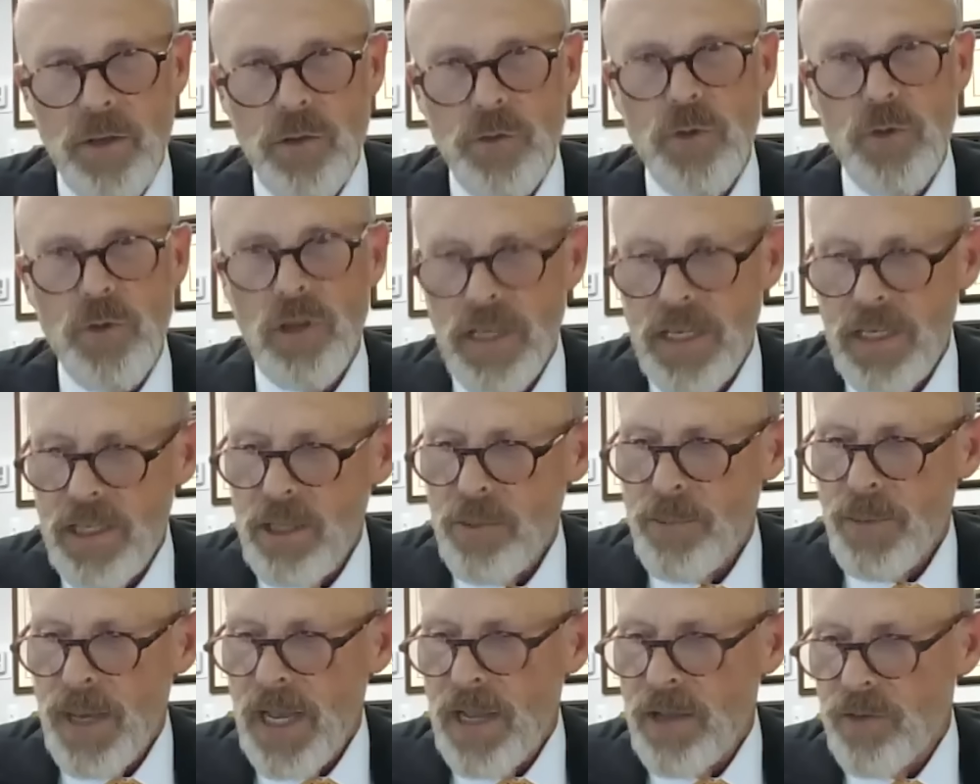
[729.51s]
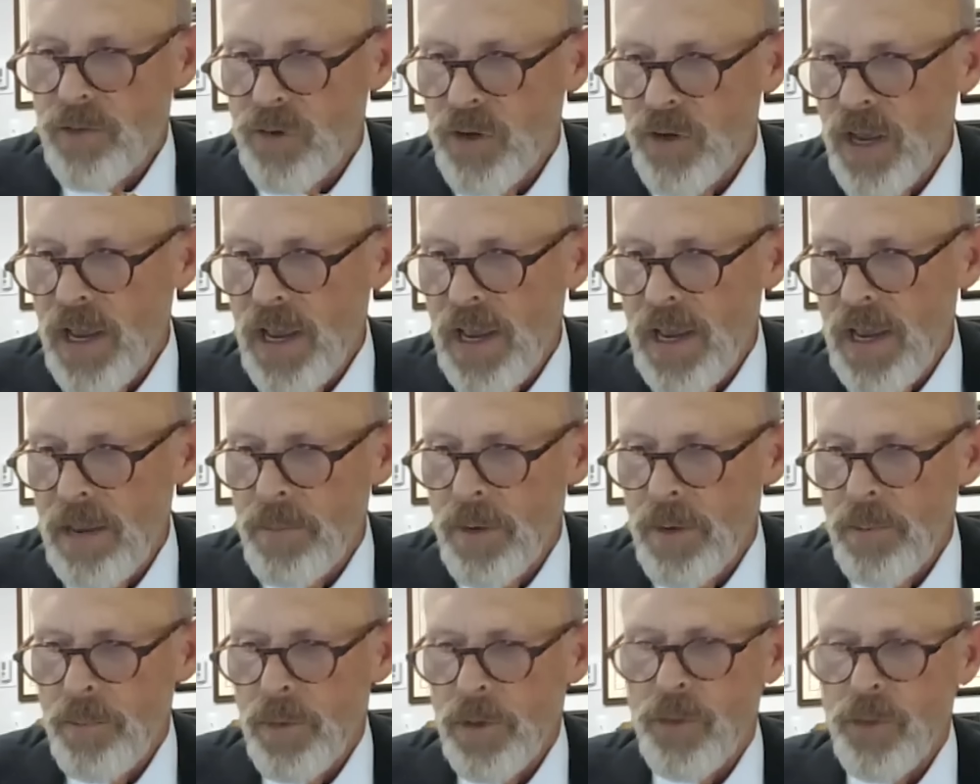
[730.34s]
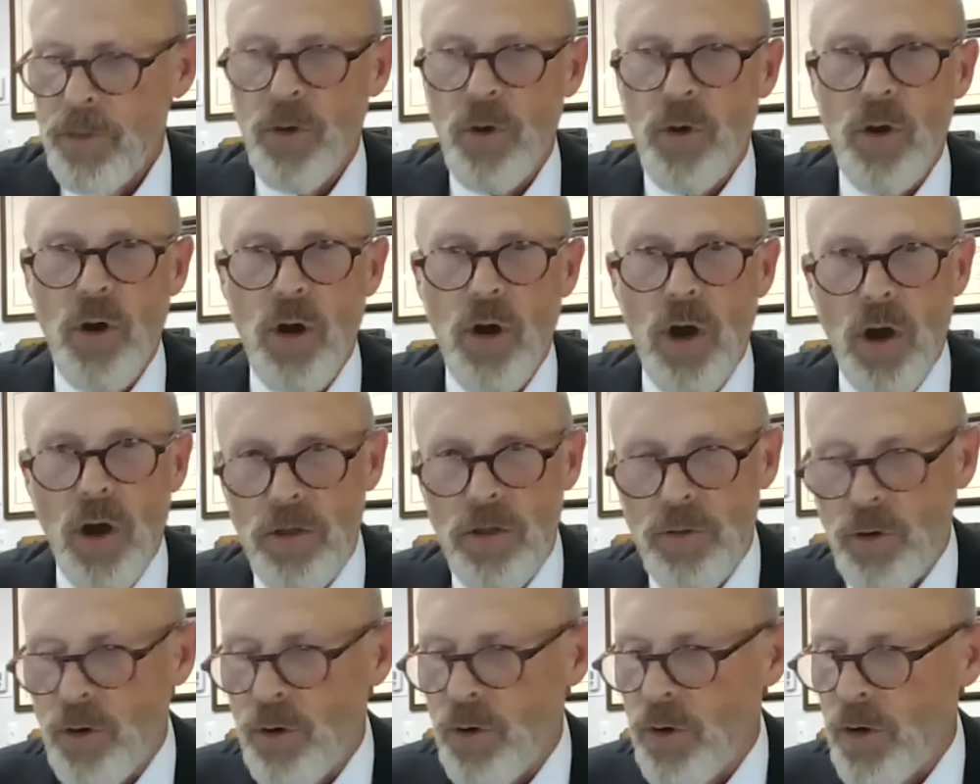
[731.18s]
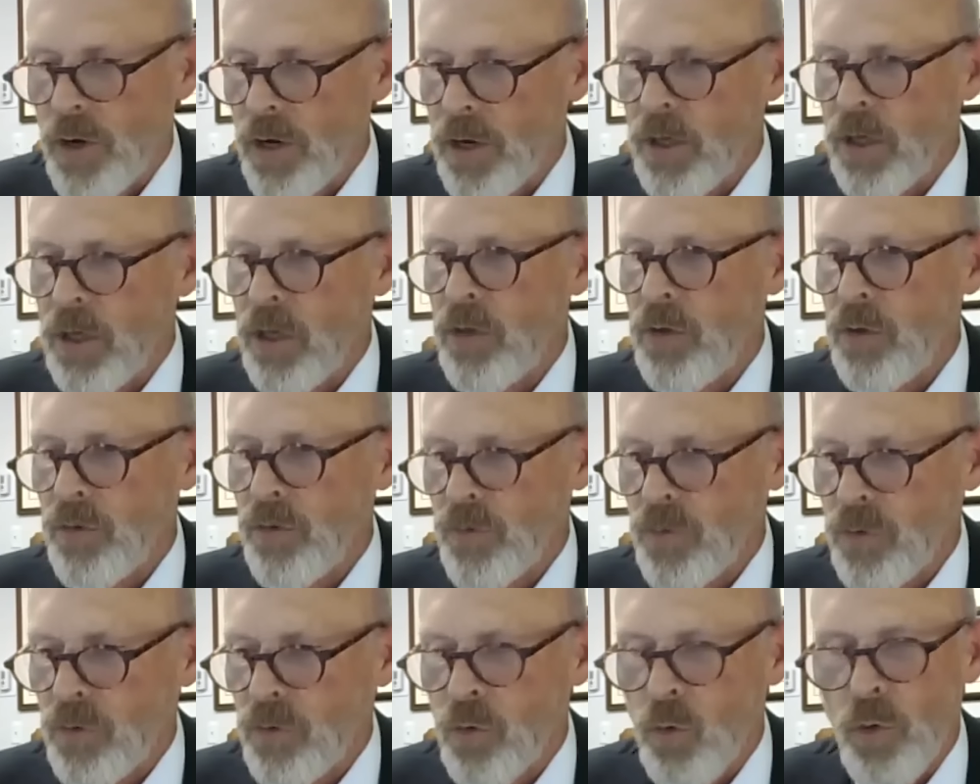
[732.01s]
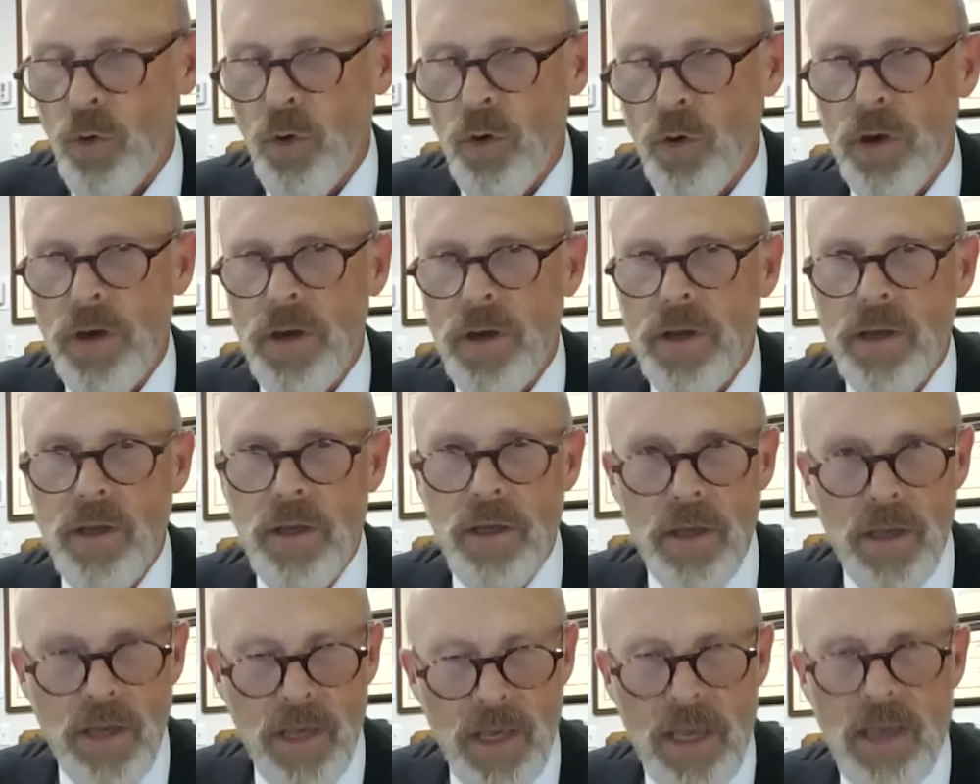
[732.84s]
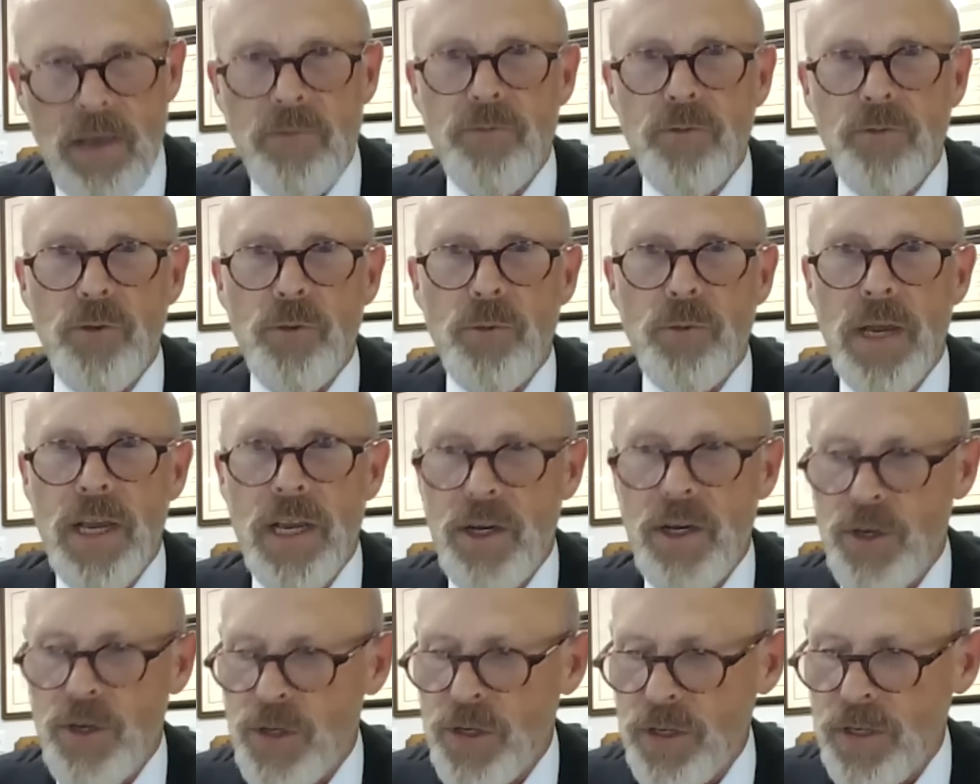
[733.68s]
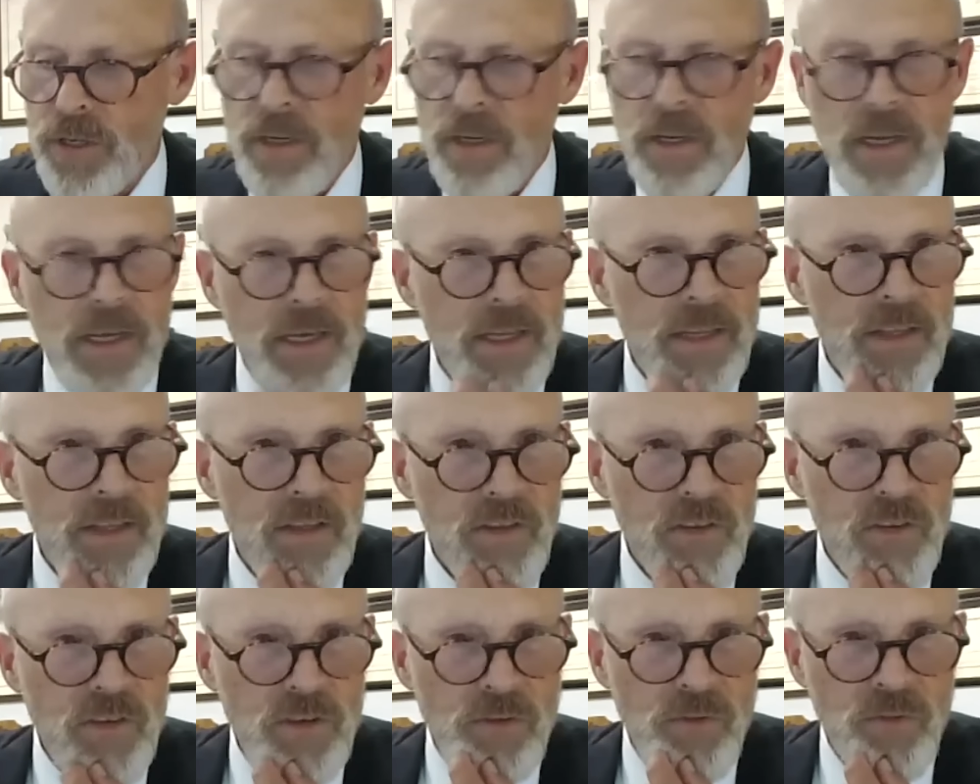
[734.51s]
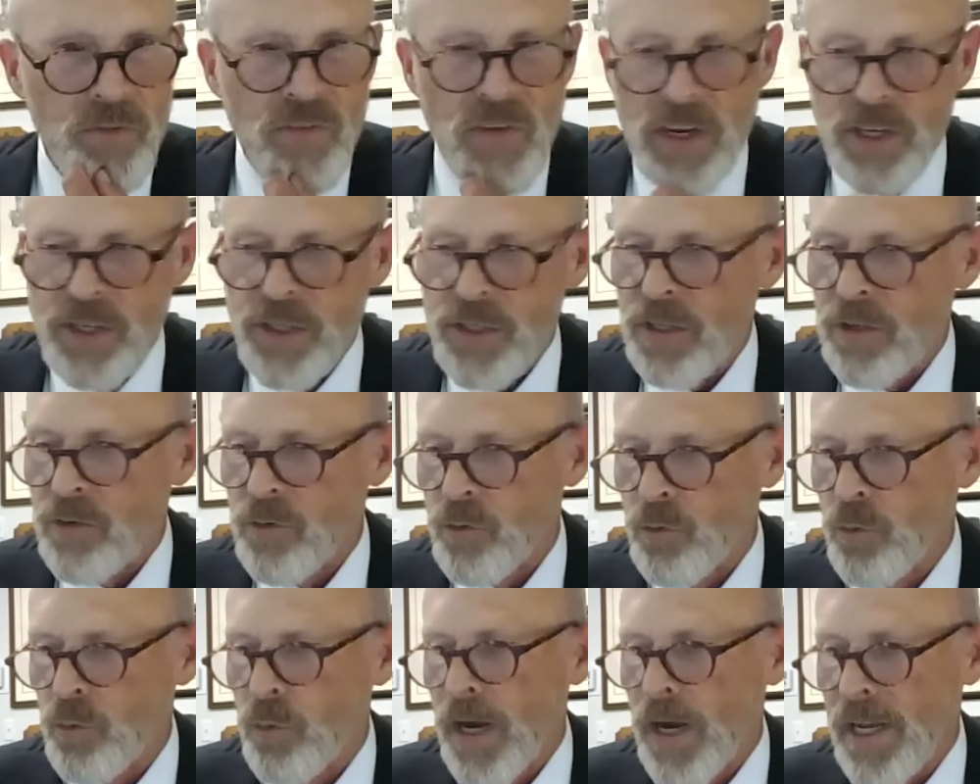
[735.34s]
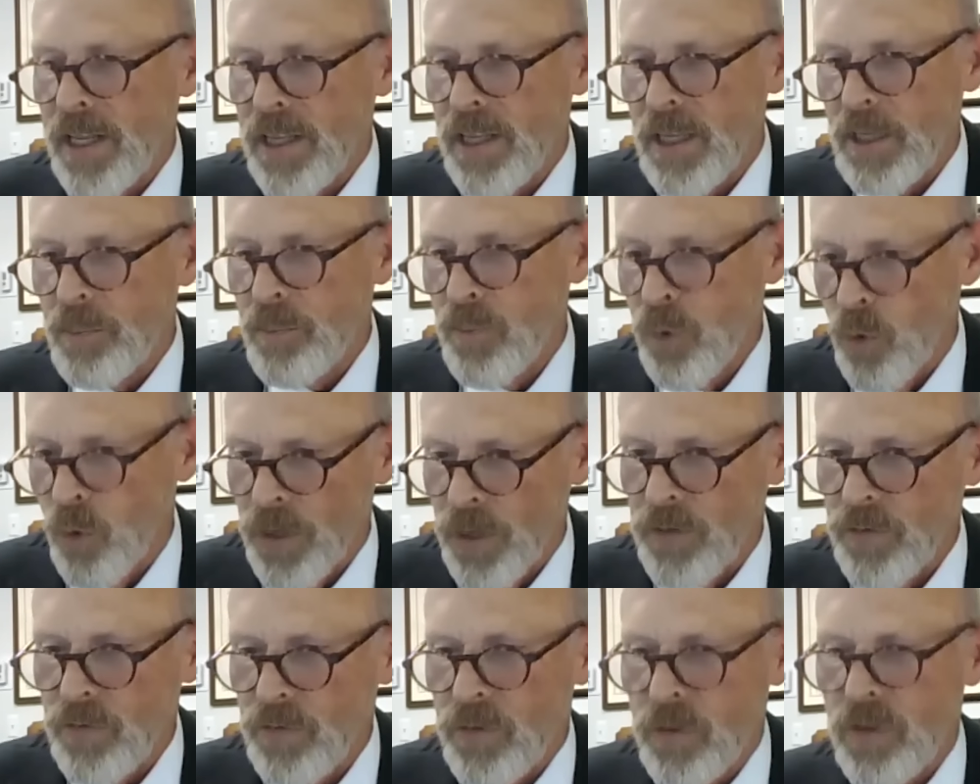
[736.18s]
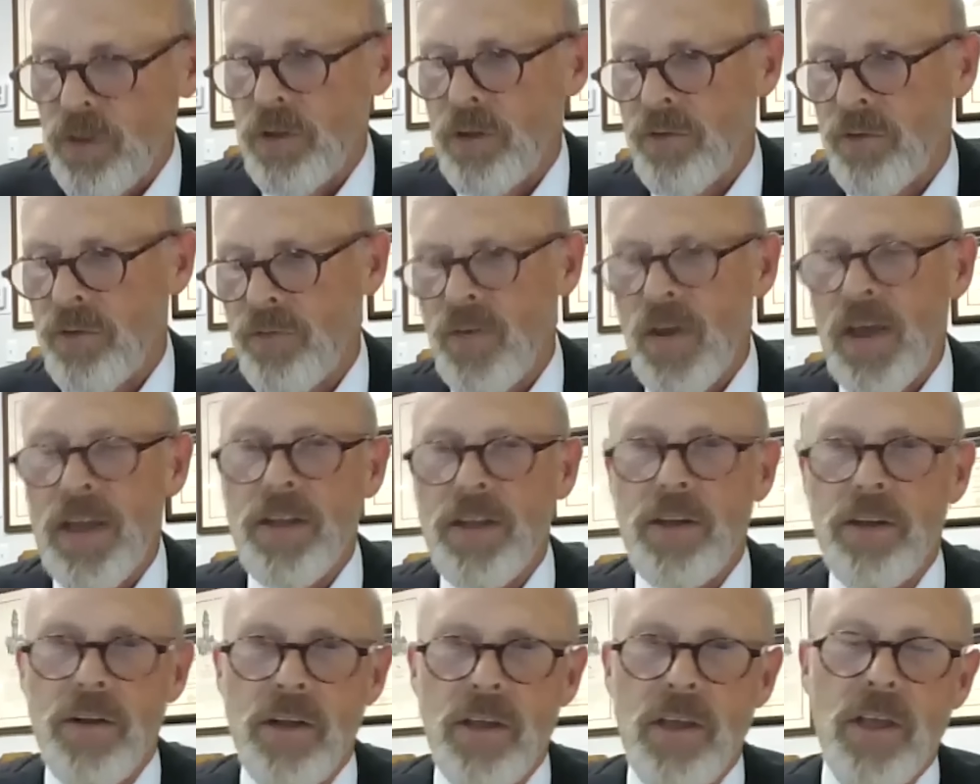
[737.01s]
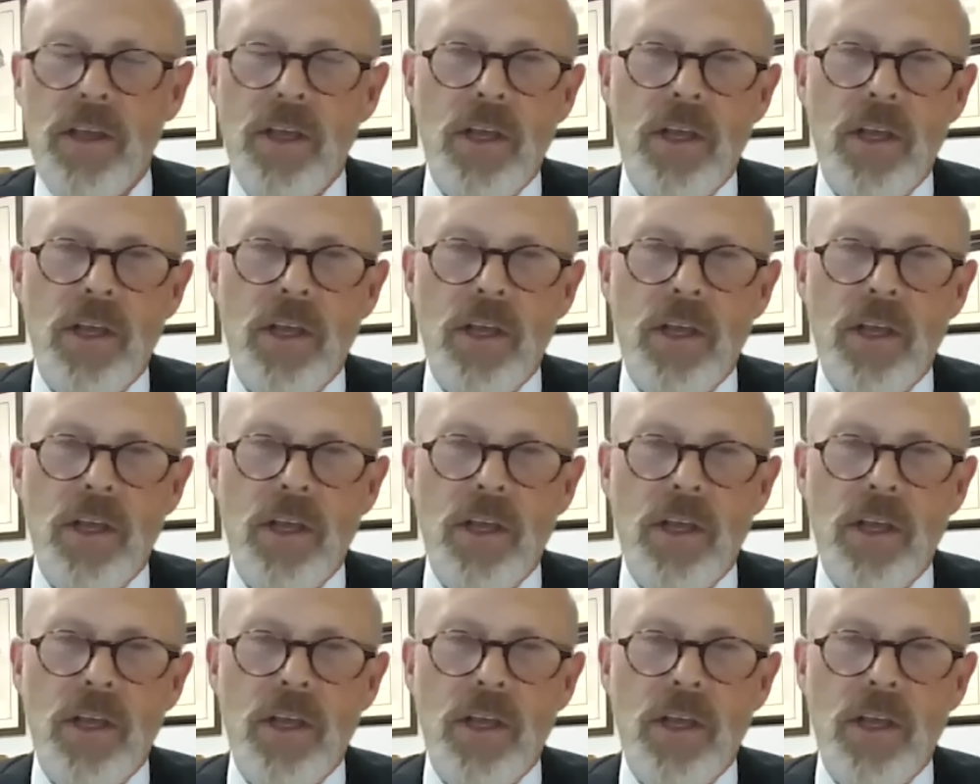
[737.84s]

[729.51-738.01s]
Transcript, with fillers: you delete the man's name, but there are other accusatory information in this confession that directly points to the defendant.